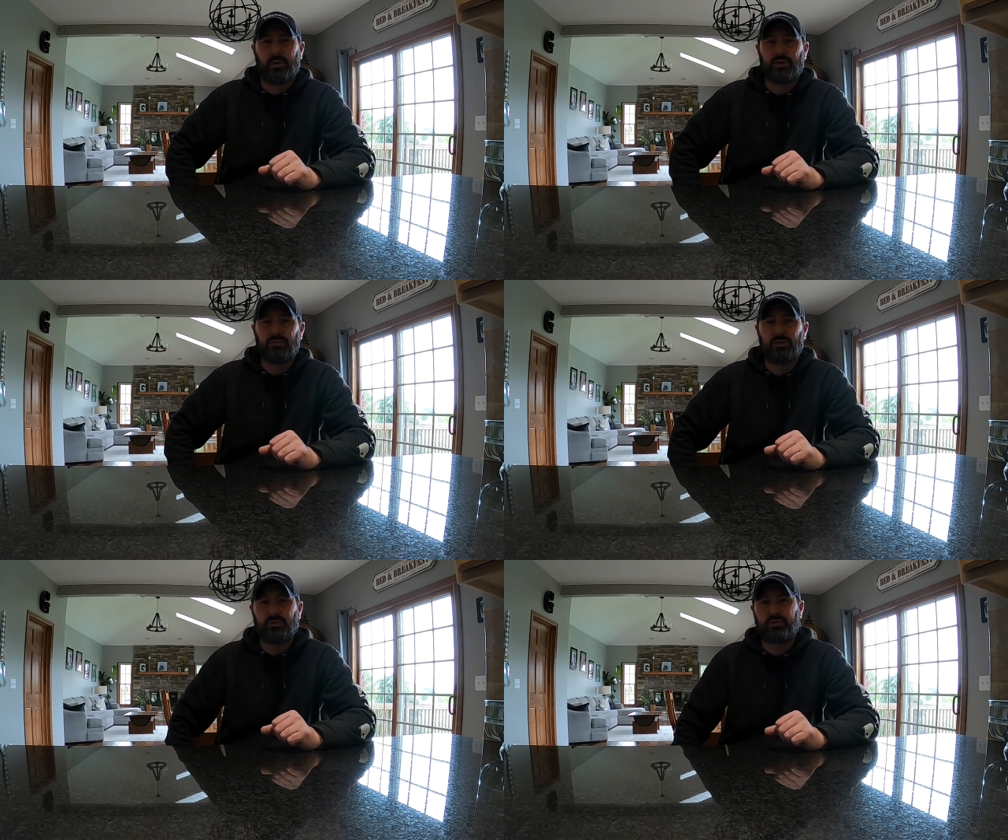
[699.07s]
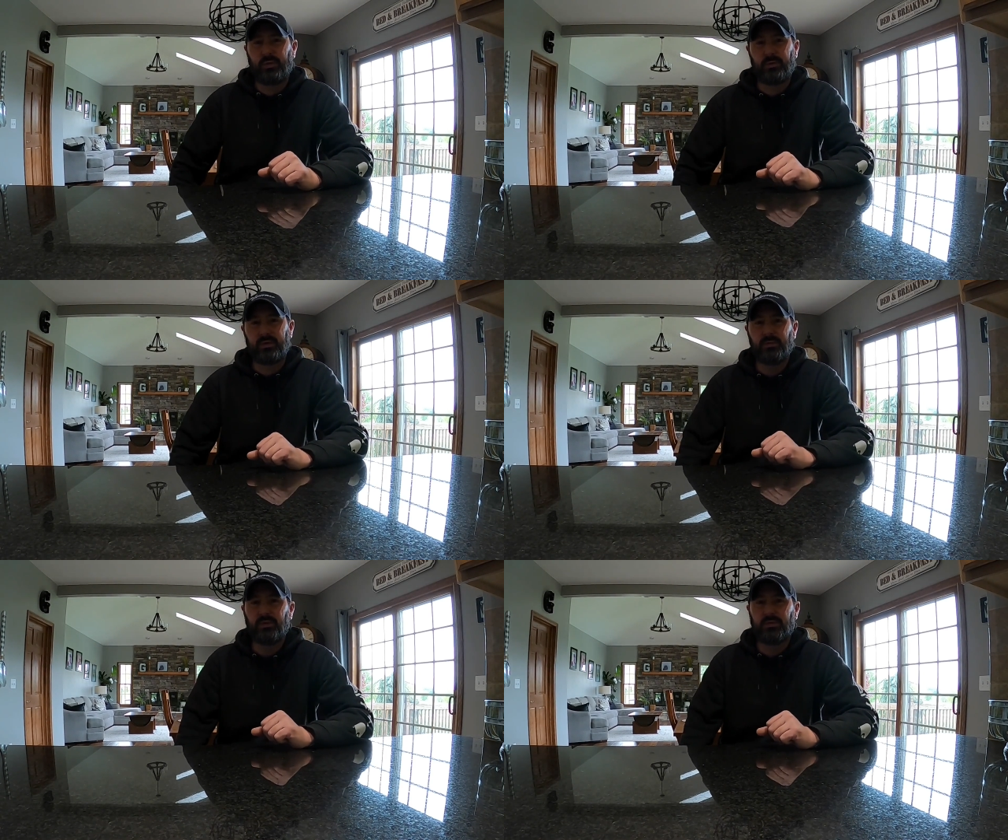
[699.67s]
or you do snow
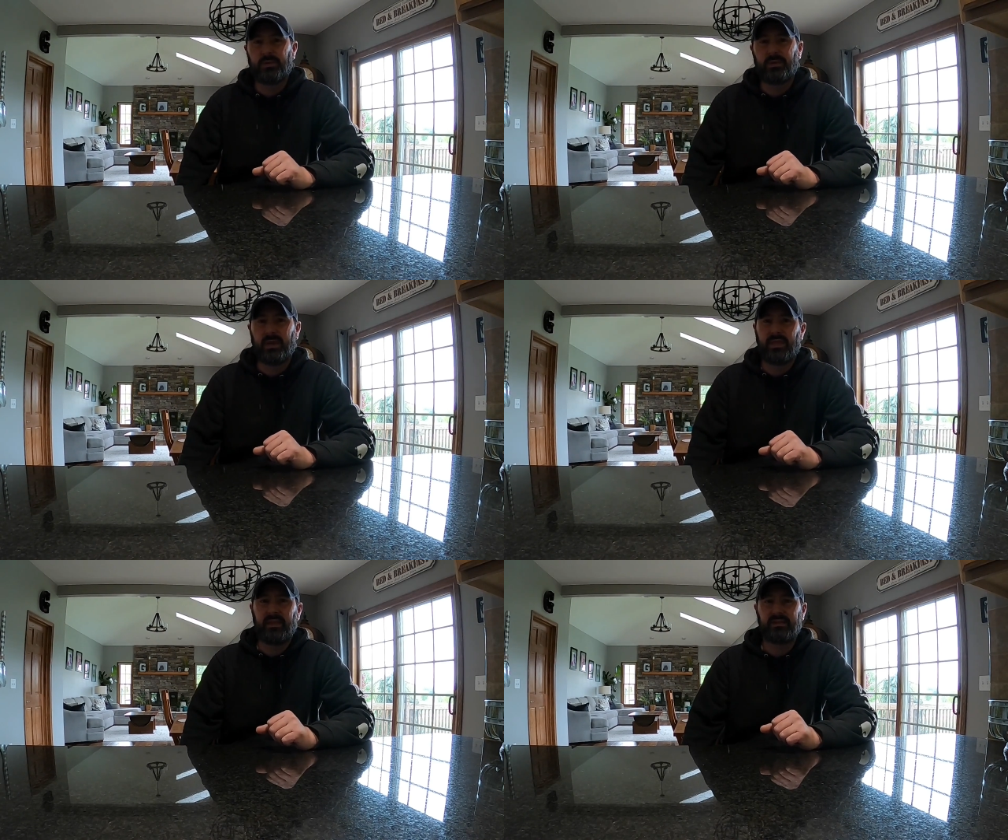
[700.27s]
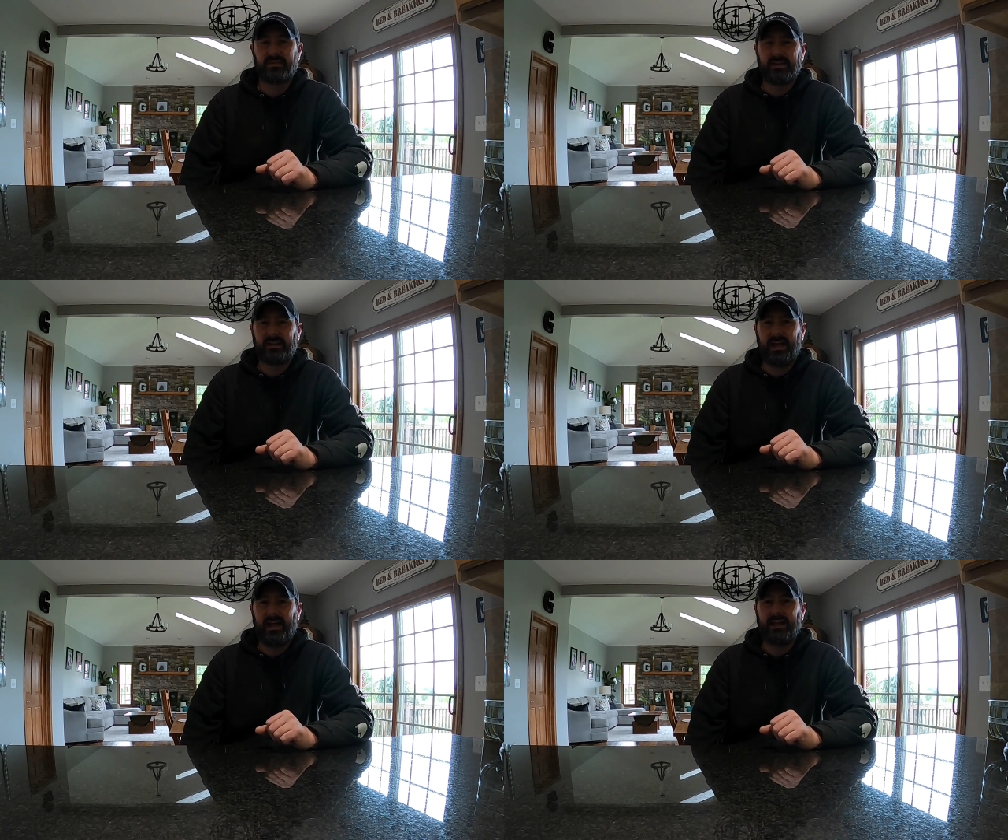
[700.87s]
removal and things
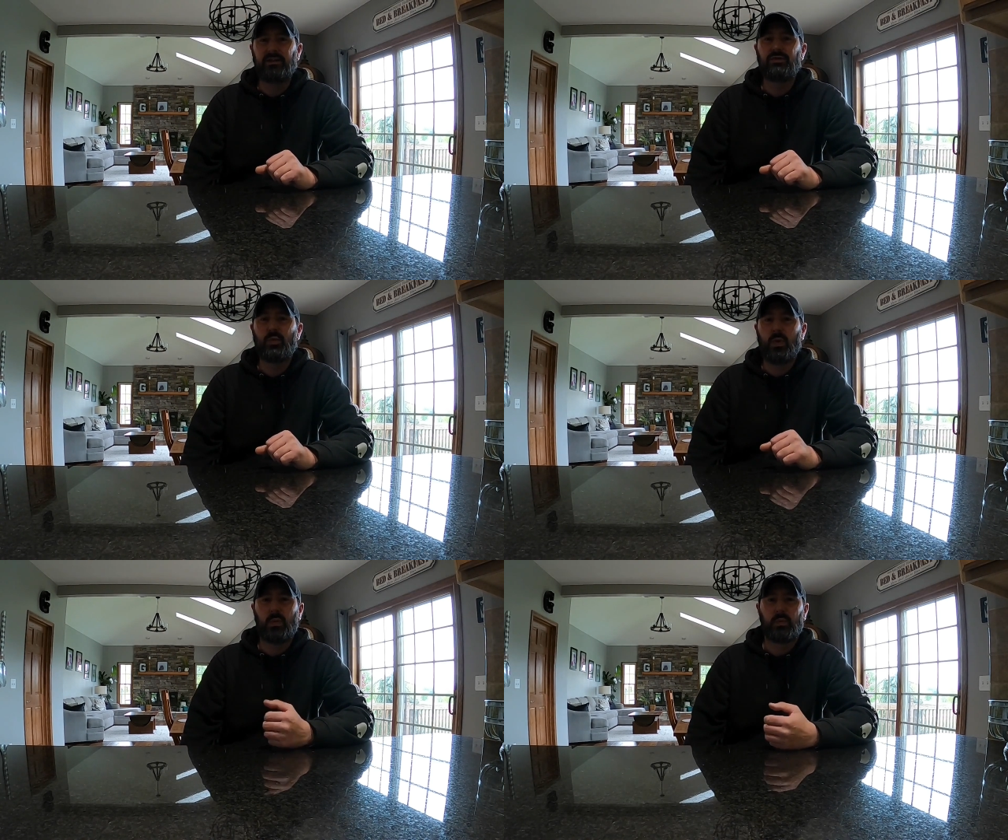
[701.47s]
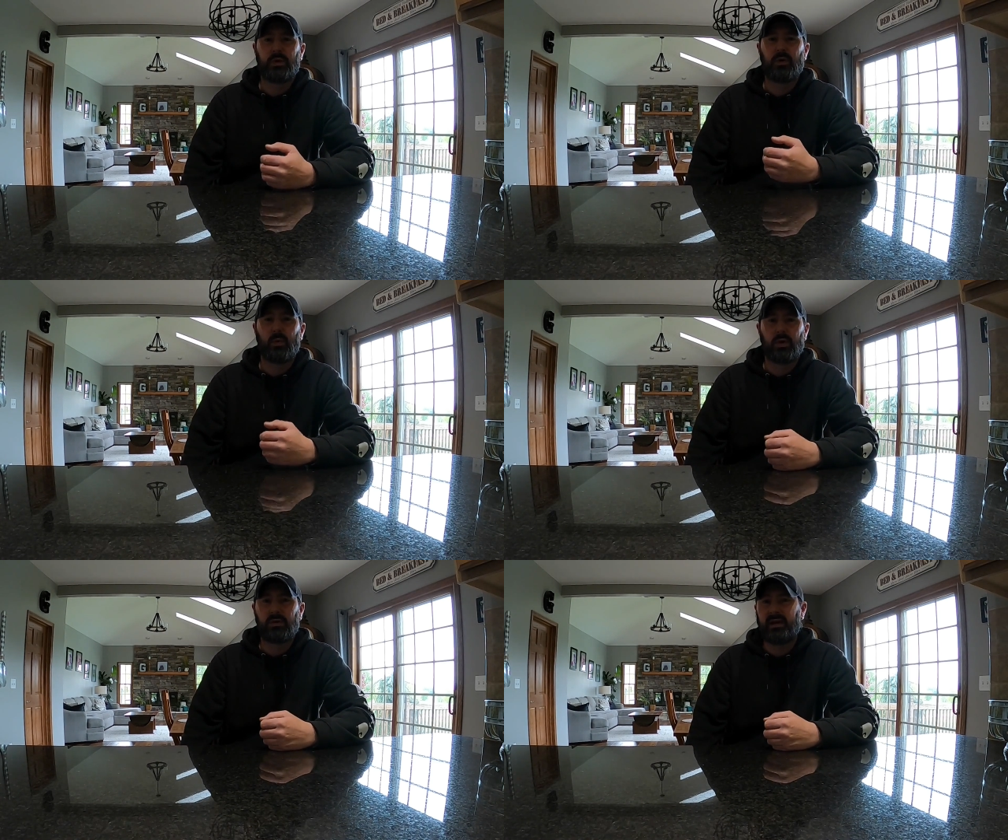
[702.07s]
like that, and you want rear
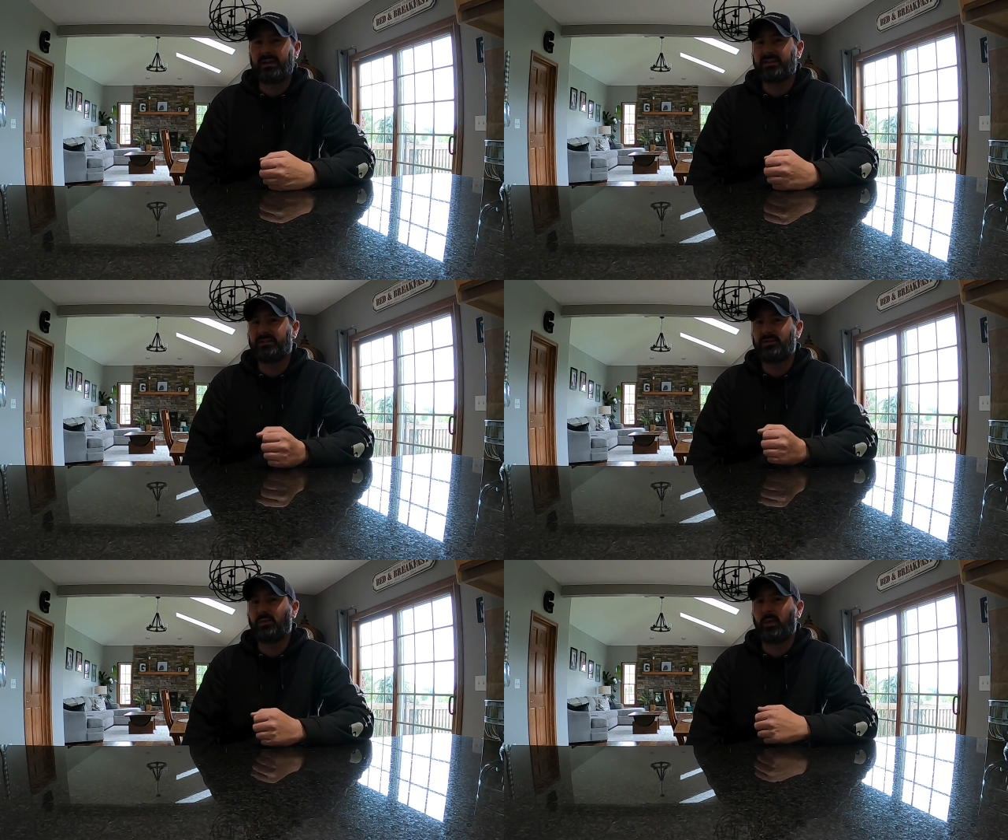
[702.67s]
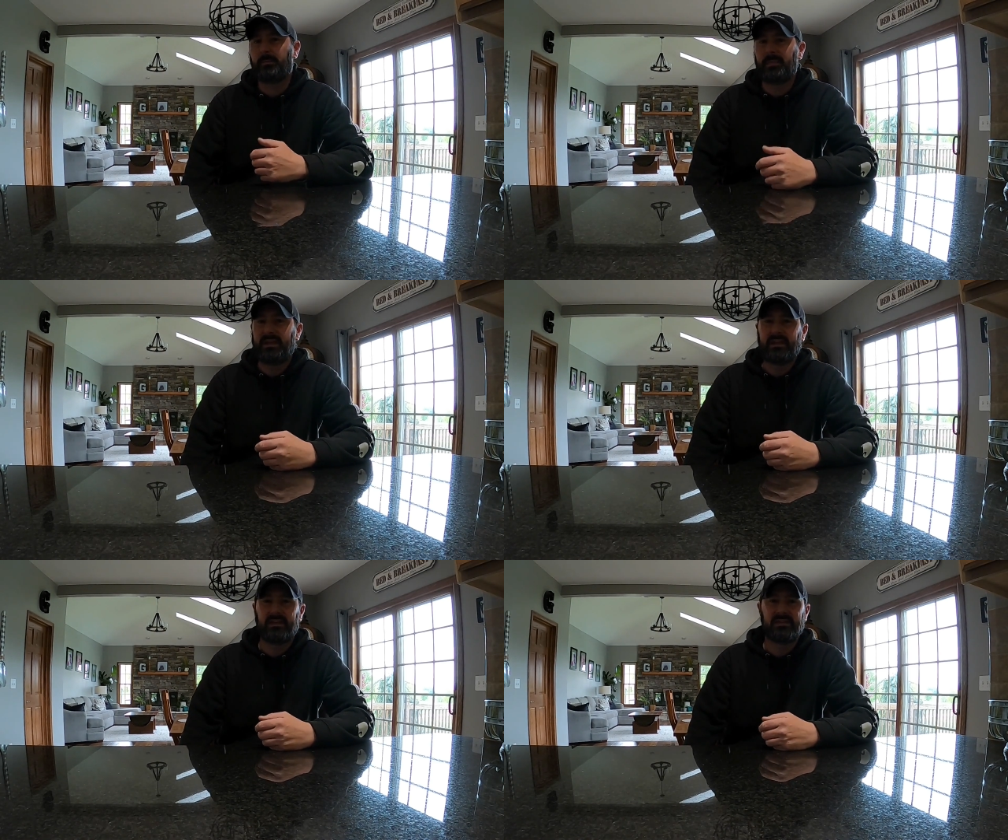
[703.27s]
work lights and you want
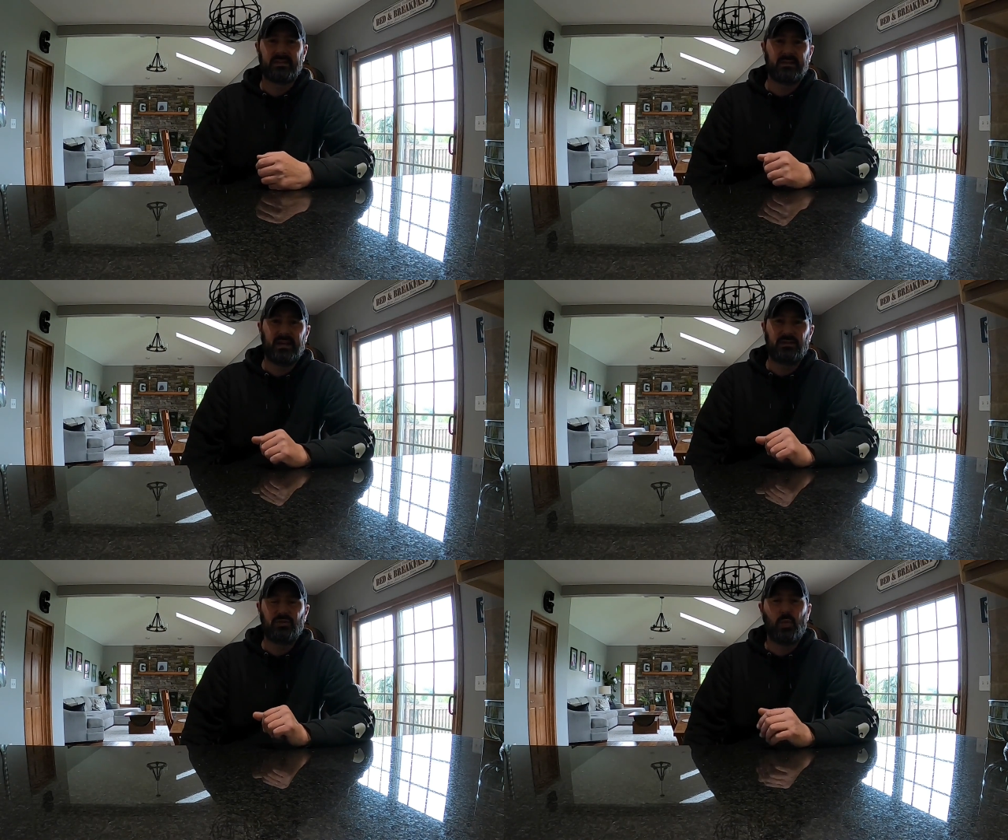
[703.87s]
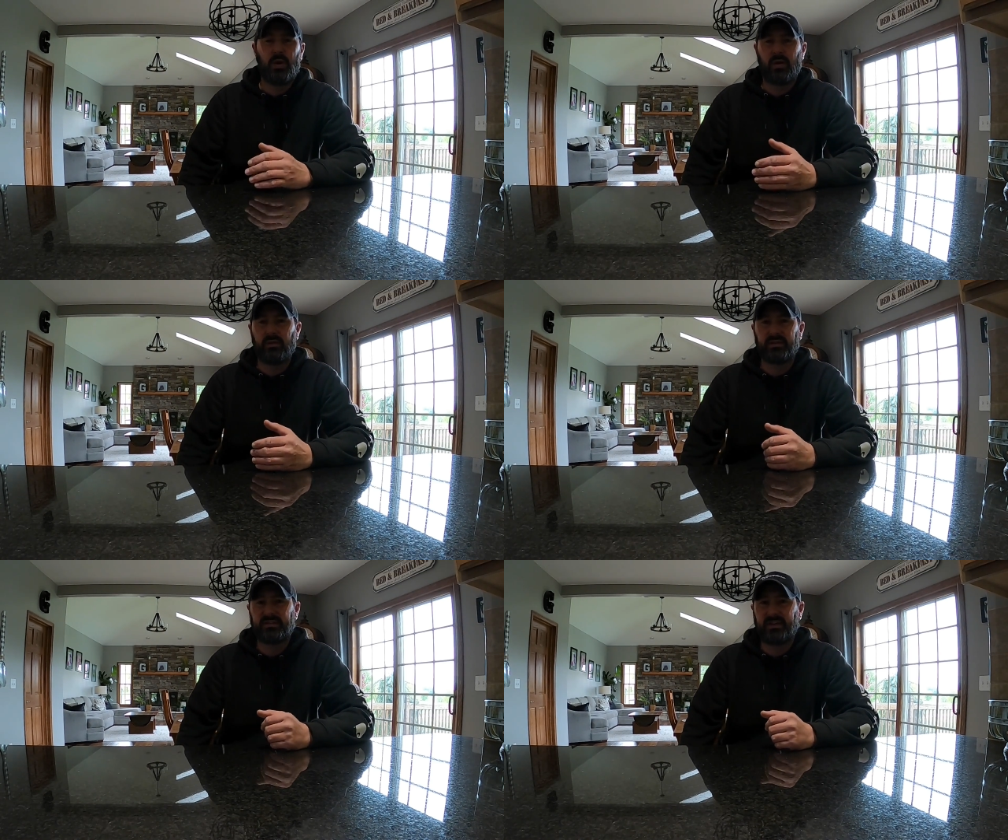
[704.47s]
beacons and you want
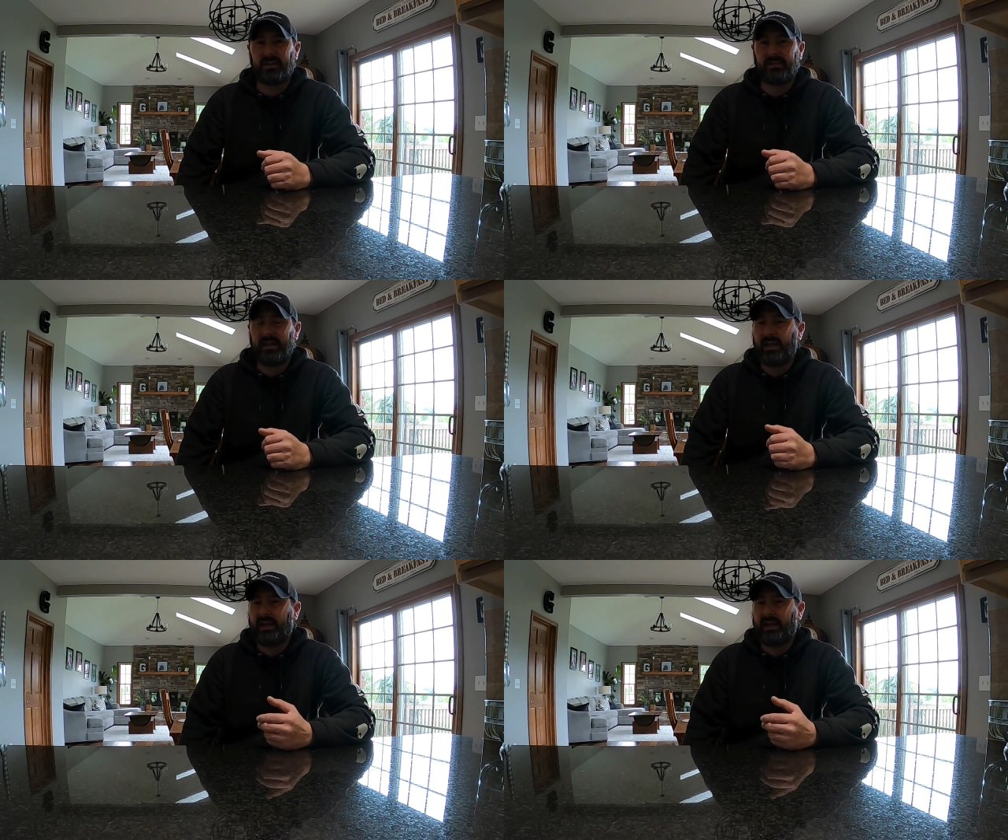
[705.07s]
all this stuff.